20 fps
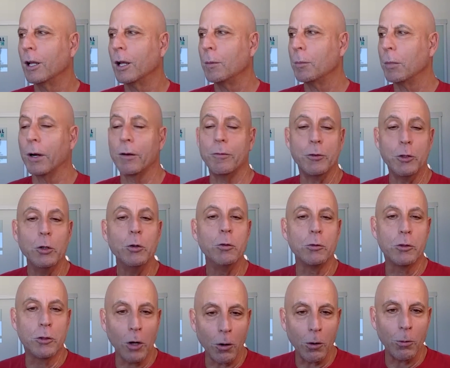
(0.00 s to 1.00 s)
But if you
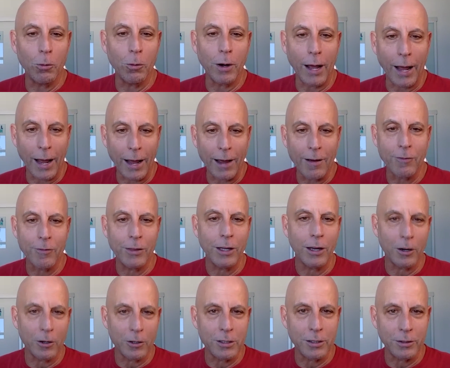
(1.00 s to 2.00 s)
don't have the
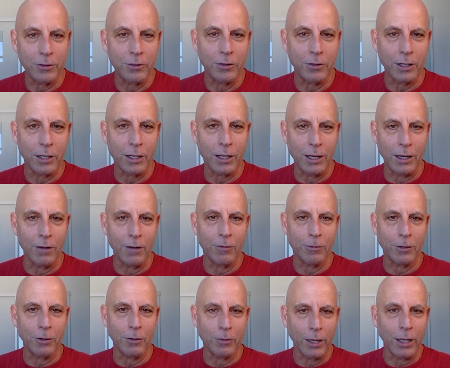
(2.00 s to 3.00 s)
artistic
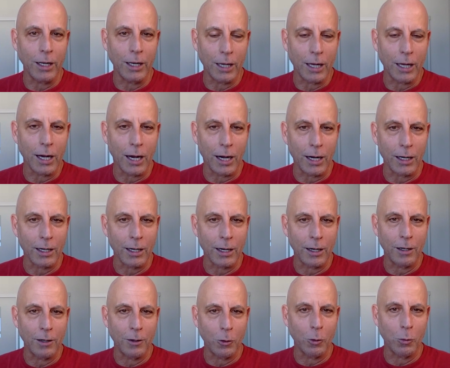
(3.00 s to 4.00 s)
gift of Lady
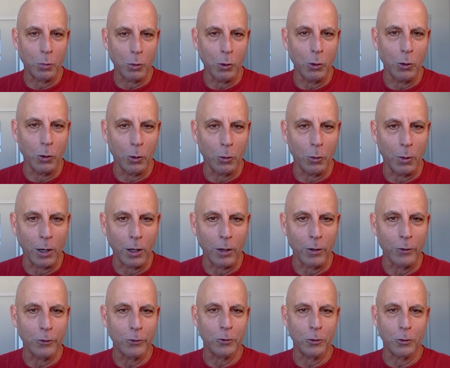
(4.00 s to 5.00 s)
Gaga or Bruno
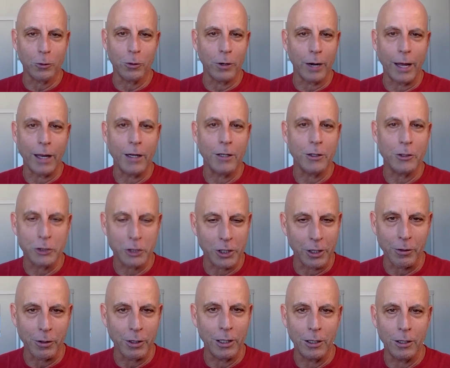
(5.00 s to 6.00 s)
Mars or Ed
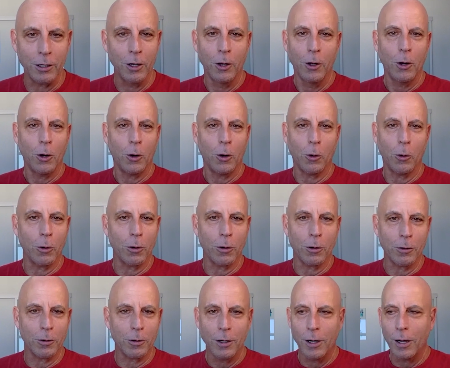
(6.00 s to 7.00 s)
Sheeran
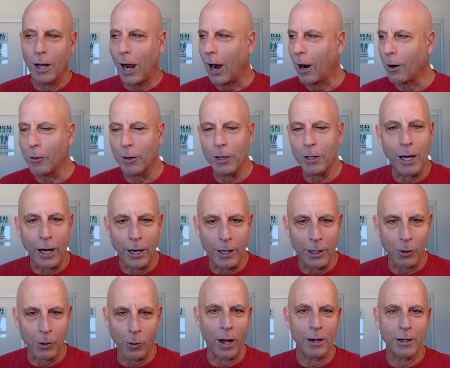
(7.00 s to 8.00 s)
or
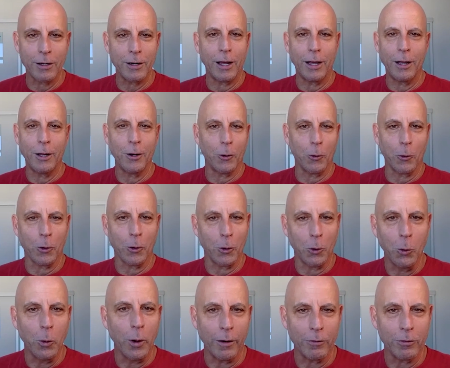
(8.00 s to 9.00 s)
Ariana Grande or
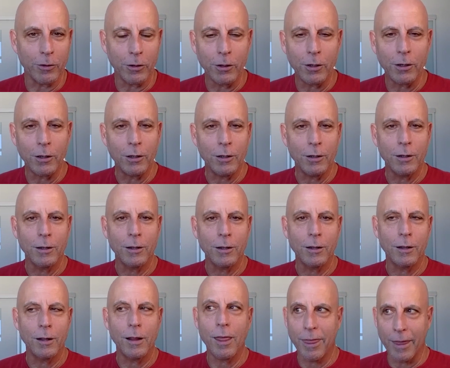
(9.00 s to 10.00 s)
whoever,
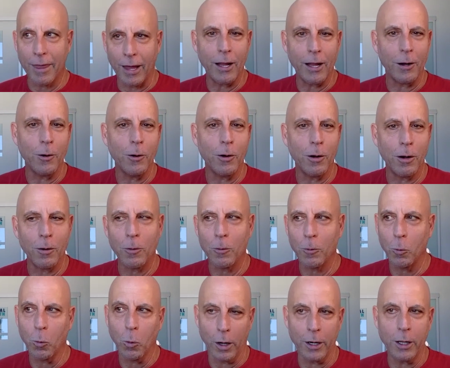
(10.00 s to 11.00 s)
then
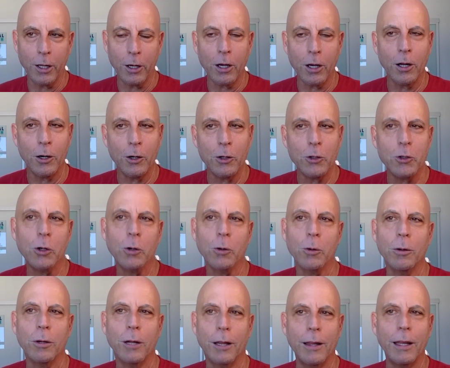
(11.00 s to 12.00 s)
what are you going to
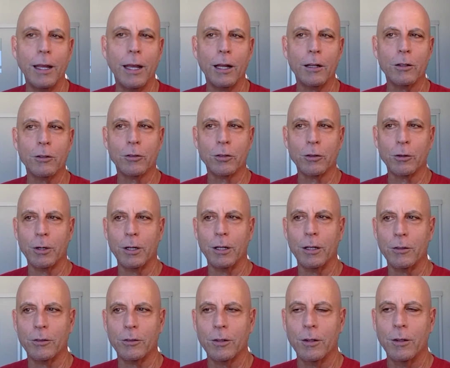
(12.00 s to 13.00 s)
do? And the answer
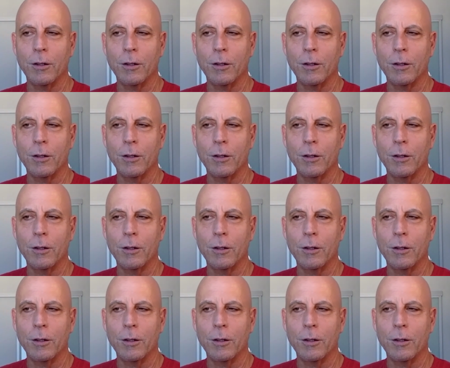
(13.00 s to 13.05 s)
is,